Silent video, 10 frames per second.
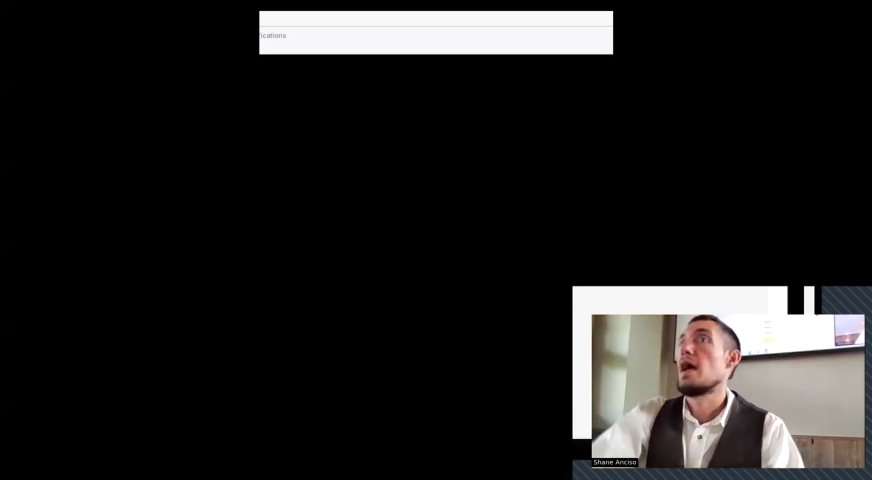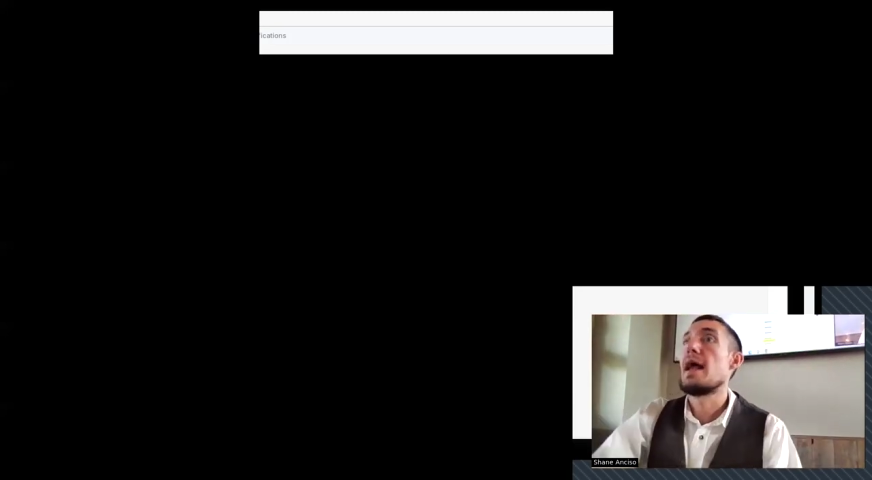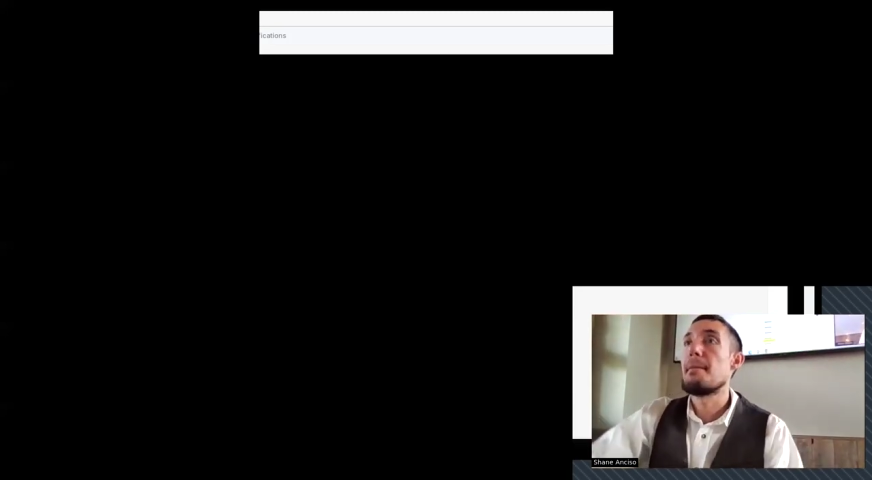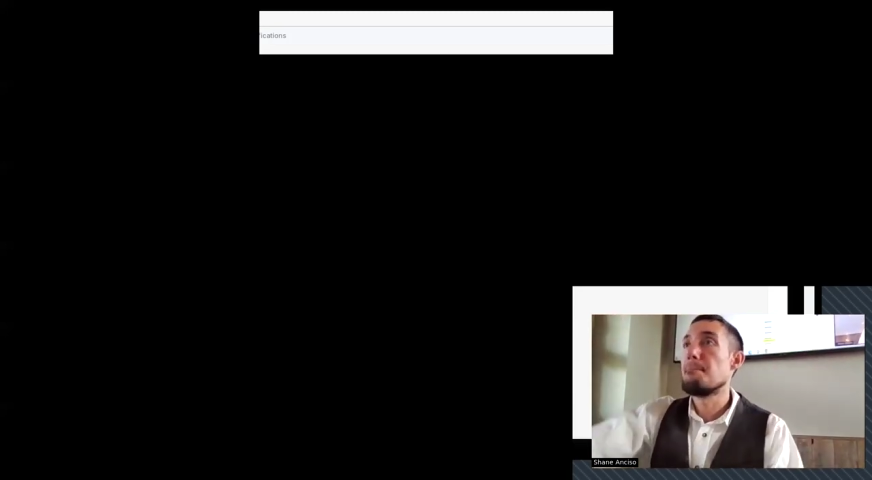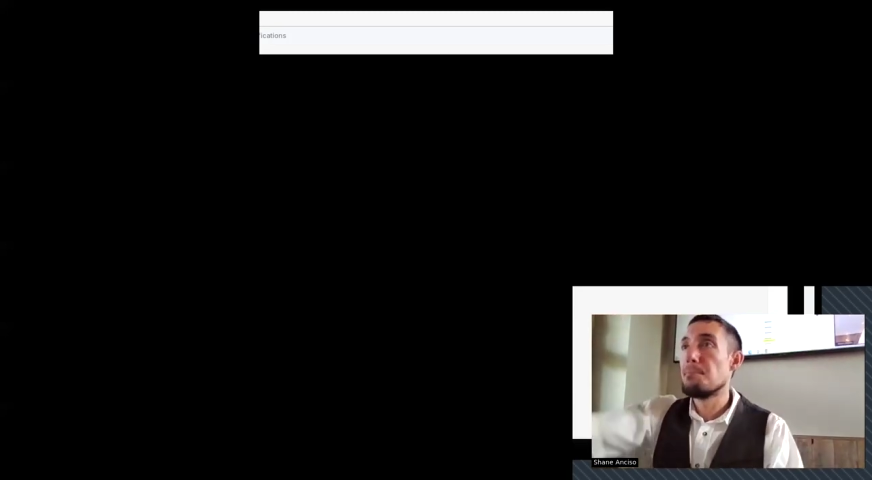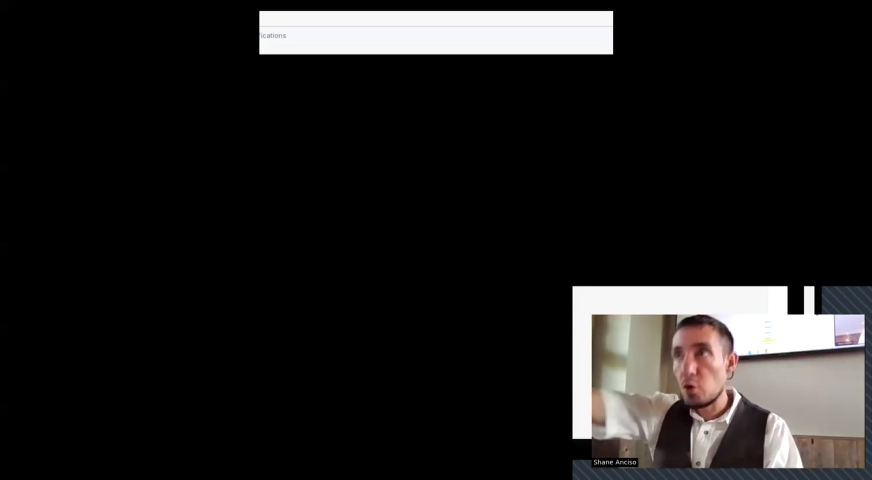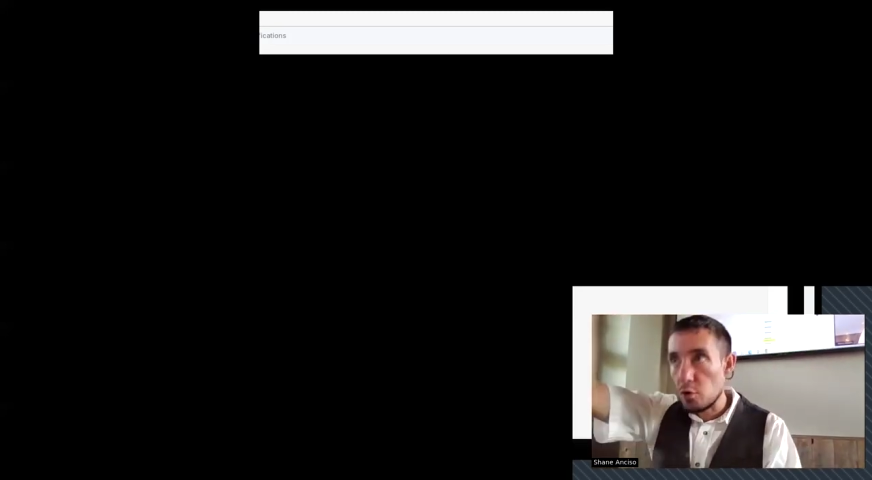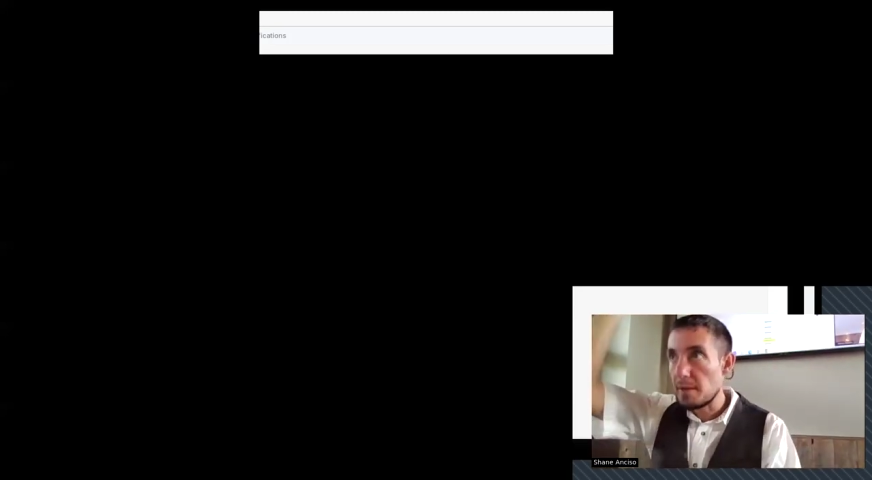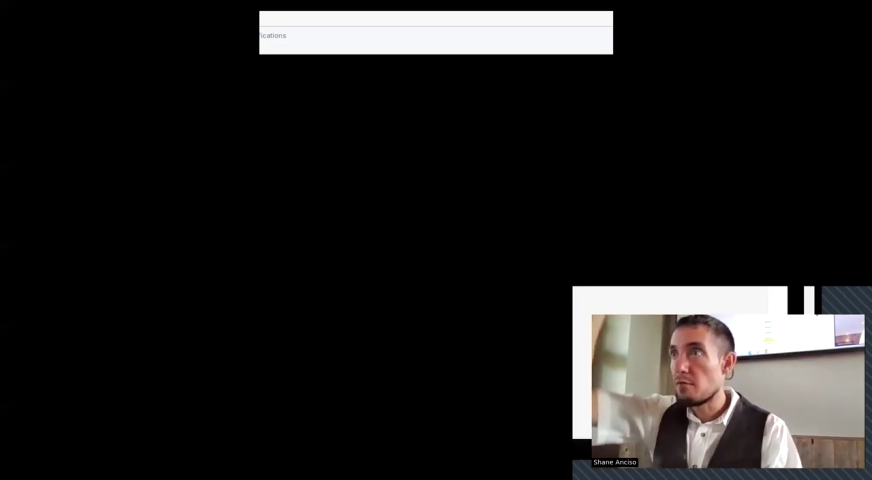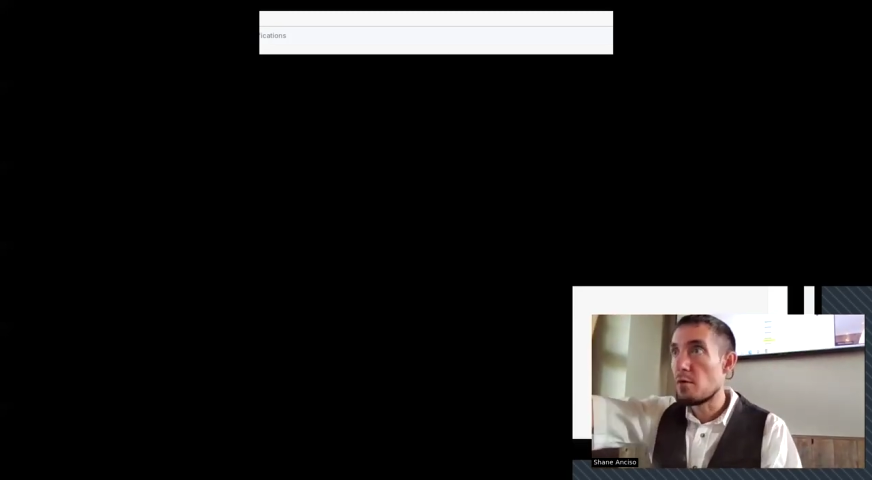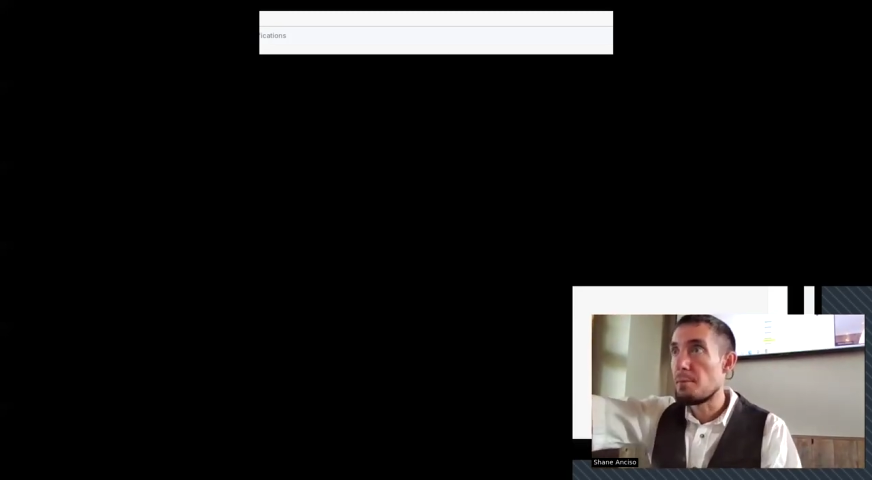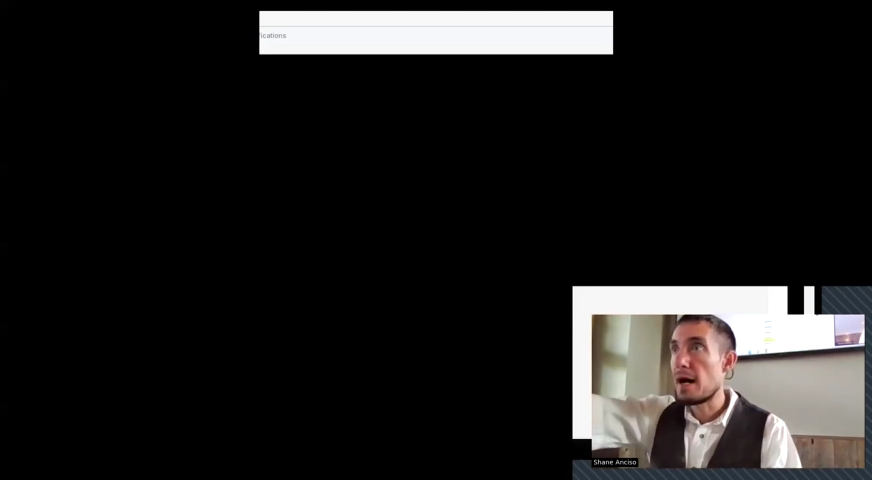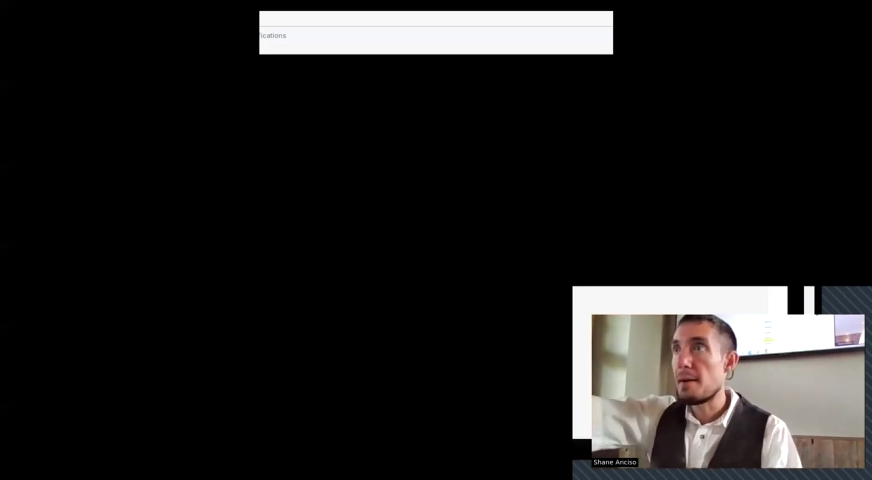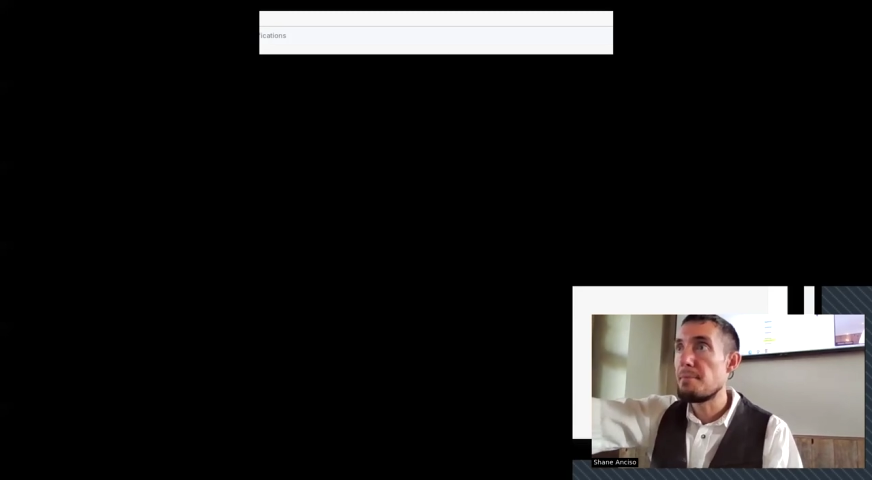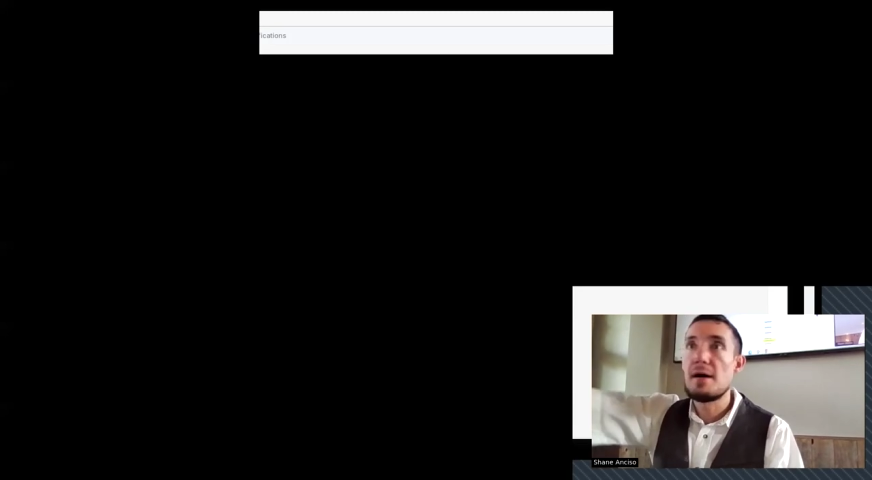And boom, it will
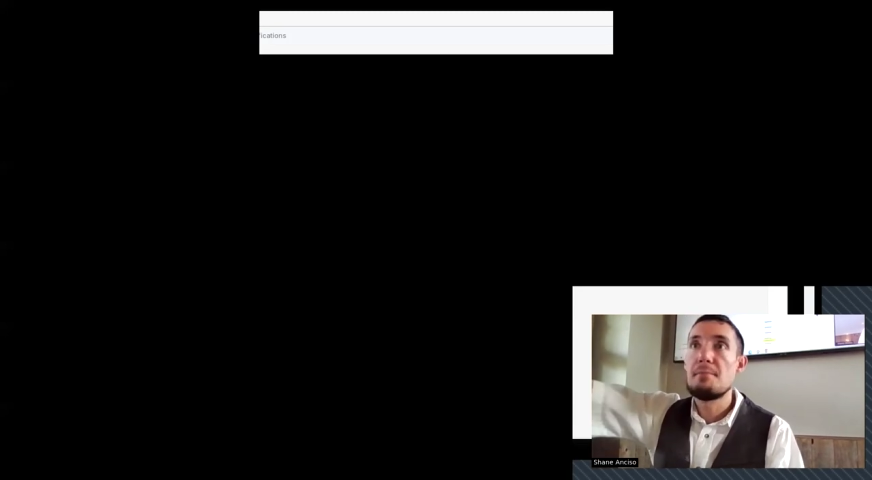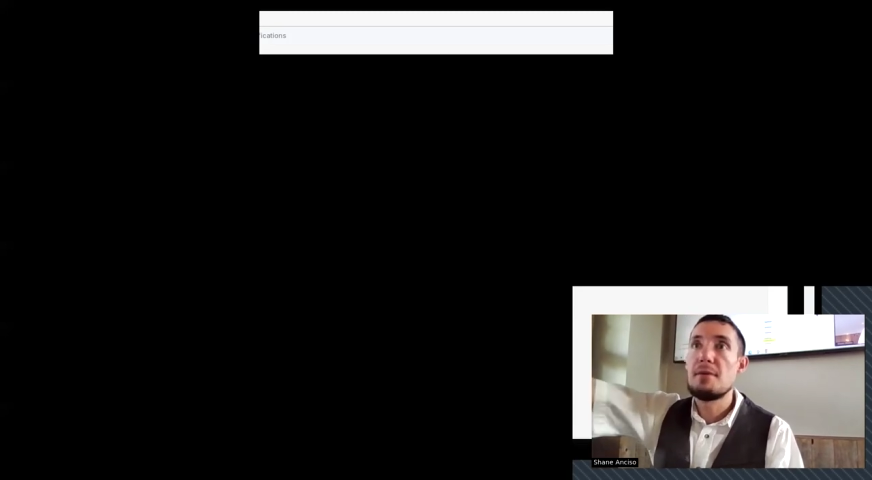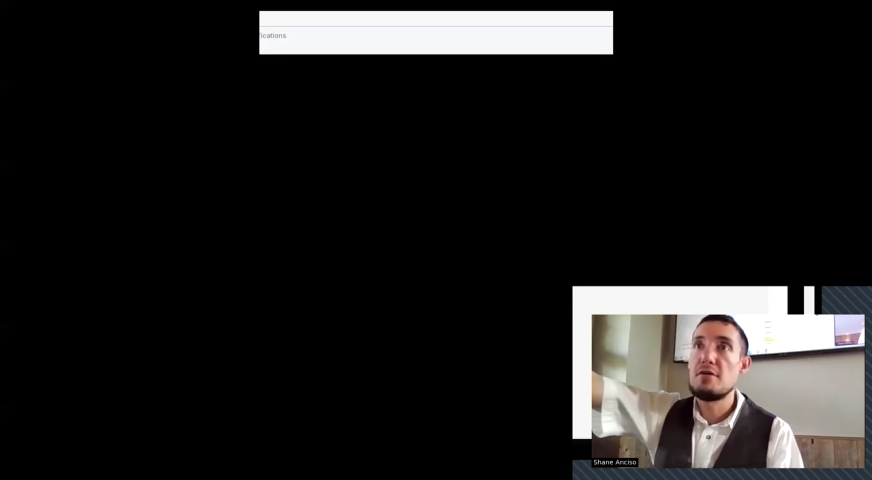pop up